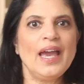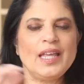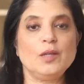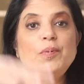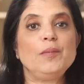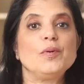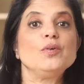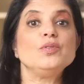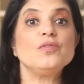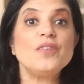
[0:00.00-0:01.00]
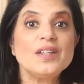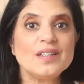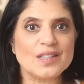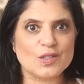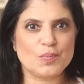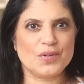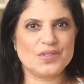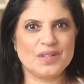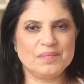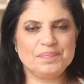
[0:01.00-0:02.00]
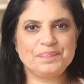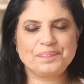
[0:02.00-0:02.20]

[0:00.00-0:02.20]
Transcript: and the people who defended this person.